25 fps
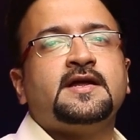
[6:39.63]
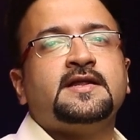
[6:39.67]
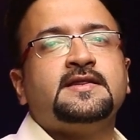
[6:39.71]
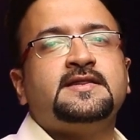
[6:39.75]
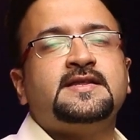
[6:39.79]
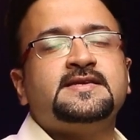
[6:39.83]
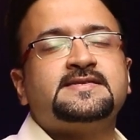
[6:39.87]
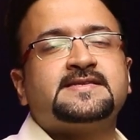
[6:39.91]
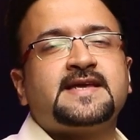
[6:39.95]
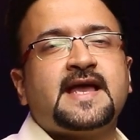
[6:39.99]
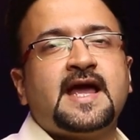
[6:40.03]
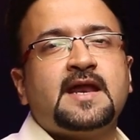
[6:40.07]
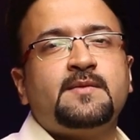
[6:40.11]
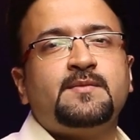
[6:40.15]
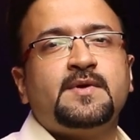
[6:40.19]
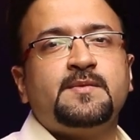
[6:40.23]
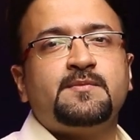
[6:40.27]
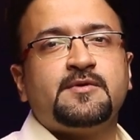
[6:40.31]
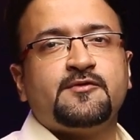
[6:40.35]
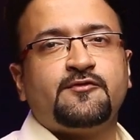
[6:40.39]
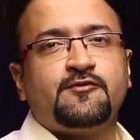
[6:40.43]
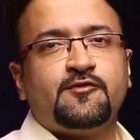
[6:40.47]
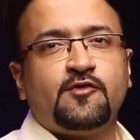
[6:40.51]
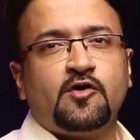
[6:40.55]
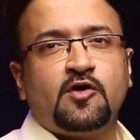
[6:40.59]
This can be
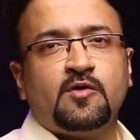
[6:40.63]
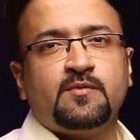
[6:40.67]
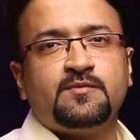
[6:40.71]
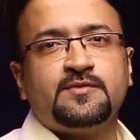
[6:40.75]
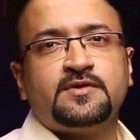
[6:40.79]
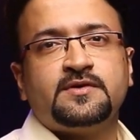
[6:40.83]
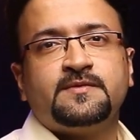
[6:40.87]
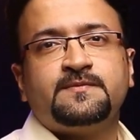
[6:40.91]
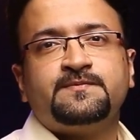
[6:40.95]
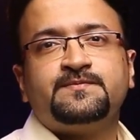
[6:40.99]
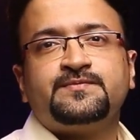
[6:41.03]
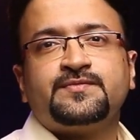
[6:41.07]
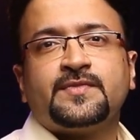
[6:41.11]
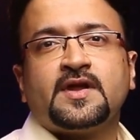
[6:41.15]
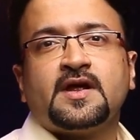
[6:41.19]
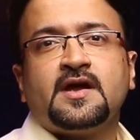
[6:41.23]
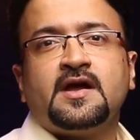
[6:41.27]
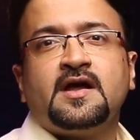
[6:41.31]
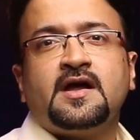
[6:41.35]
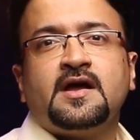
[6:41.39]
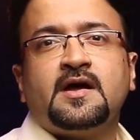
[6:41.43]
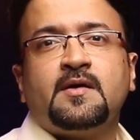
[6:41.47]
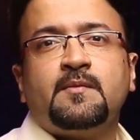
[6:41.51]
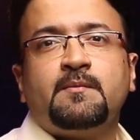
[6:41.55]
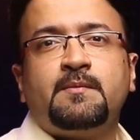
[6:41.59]
performed
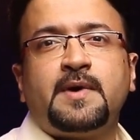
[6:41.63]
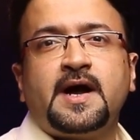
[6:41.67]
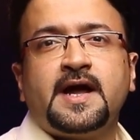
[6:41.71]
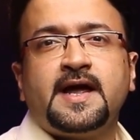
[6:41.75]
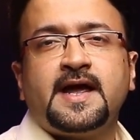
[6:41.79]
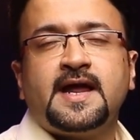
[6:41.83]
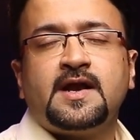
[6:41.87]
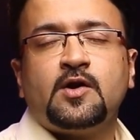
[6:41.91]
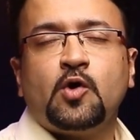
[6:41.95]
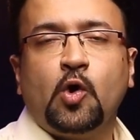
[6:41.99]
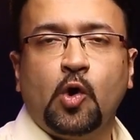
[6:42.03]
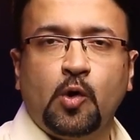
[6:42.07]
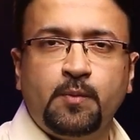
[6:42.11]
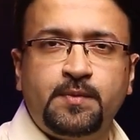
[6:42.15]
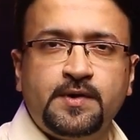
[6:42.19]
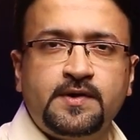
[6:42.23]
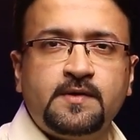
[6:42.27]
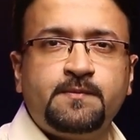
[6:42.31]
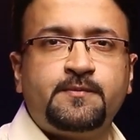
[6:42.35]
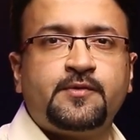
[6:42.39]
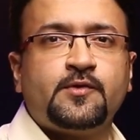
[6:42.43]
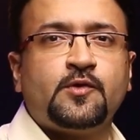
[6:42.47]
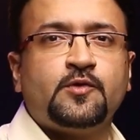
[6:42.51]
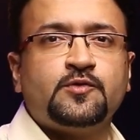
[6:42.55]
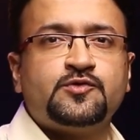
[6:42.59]
by an open
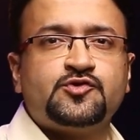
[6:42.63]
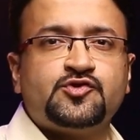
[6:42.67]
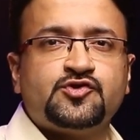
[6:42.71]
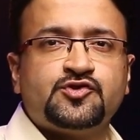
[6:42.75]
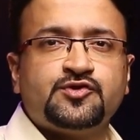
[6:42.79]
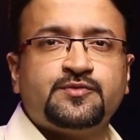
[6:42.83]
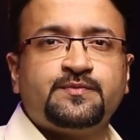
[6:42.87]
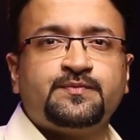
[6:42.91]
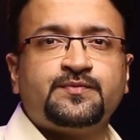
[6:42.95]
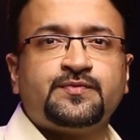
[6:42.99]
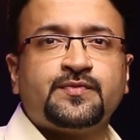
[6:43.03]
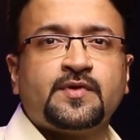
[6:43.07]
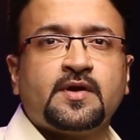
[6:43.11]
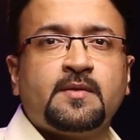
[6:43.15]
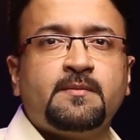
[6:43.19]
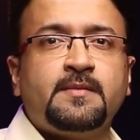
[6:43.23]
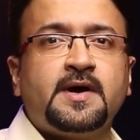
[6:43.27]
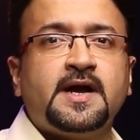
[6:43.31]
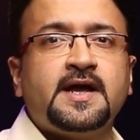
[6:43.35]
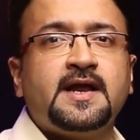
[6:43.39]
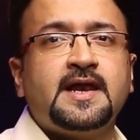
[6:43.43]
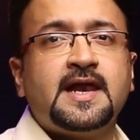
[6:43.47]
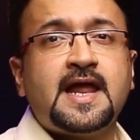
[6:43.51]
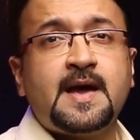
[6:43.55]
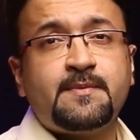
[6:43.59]
approach,
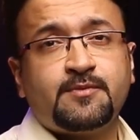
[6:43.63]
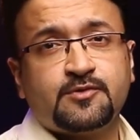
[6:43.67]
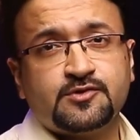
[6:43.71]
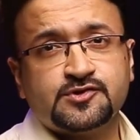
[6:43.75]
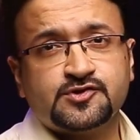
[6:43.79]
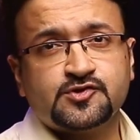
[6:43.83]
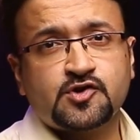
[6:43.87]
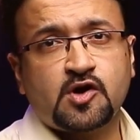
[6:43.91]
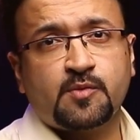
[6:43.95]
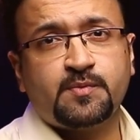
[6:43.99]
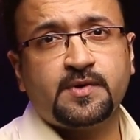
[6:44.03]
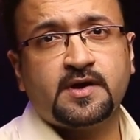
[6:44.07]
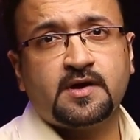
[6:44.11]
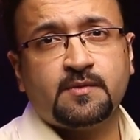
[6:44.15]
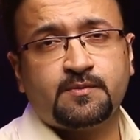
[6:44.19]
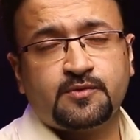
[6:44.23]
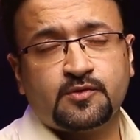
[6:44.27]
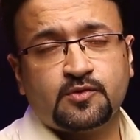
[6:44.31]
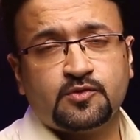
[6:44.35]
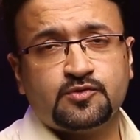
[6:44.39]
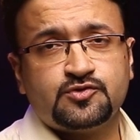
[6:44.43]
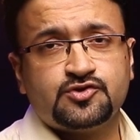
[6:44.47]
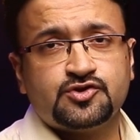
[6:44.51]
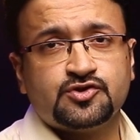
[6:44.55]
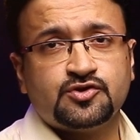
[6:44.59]
by a laparoscopic
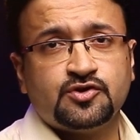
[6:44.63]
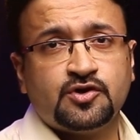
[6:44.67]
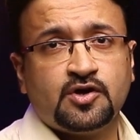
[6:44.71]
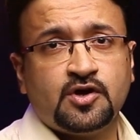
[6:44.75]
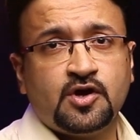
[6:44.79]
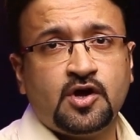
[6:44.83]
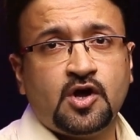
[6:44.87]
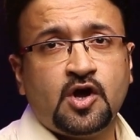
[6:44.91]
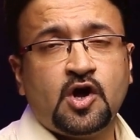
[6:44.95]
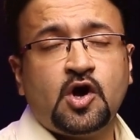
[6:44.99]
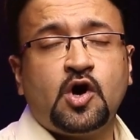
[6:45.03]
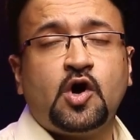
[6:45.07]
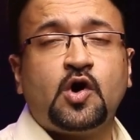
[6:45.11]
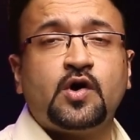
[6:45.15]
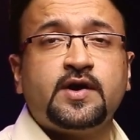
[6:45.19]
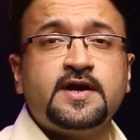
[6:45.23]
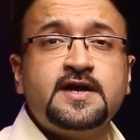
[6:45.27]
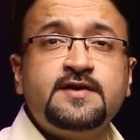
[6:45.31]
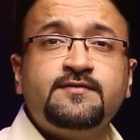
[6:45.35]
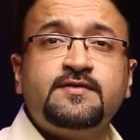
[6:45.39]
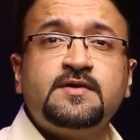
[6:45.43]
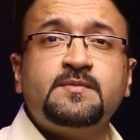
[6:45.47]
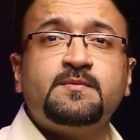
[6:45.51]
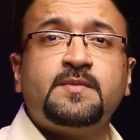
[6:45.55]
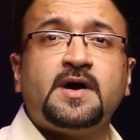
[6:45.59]
approach, or
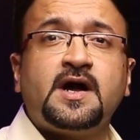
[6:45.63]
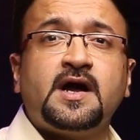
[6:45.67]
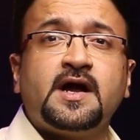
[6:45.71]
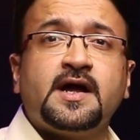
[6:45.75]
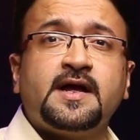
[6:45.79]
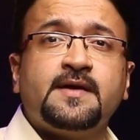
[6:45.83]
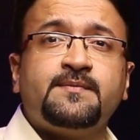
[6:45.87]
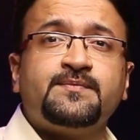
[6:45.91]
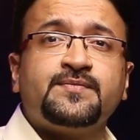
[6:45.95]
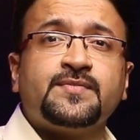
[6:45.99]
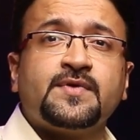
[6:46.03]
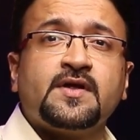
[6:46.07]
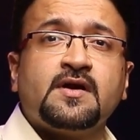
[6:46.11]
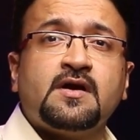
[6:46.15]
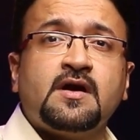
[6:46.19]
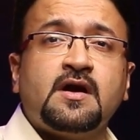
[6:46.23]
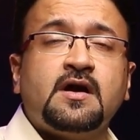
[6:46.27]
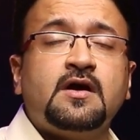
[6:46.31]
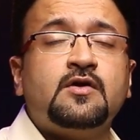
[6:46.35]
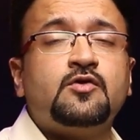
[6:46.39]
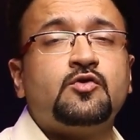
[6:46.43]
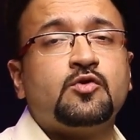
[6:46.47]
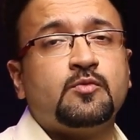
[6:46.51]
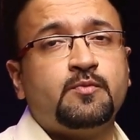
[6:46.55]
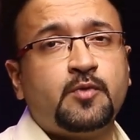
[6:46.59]
even by
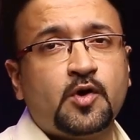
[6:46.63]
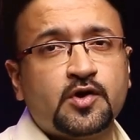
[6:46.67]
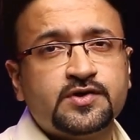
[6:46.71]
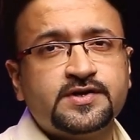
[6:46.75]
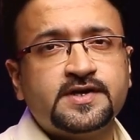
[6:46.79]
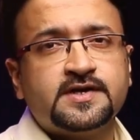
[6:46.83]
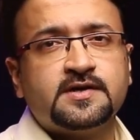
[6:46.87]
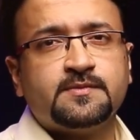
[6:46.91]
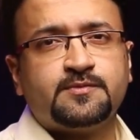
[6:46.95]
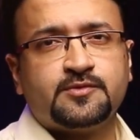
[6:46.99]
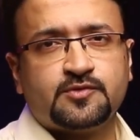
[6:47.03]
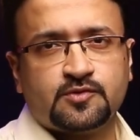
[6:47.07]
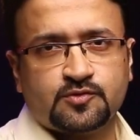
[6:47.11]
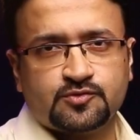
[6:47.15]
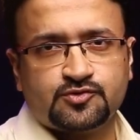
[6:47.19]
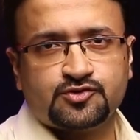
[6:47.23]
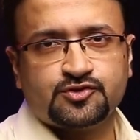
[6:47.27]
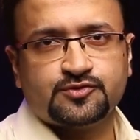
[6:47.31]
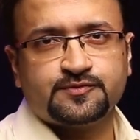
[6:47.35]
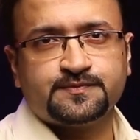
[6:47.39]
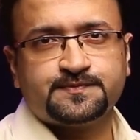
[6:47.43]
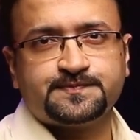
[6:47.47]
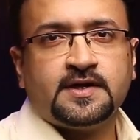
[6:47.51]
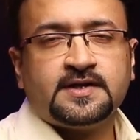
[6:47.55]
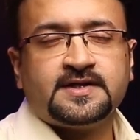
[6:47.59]
a robotic approach.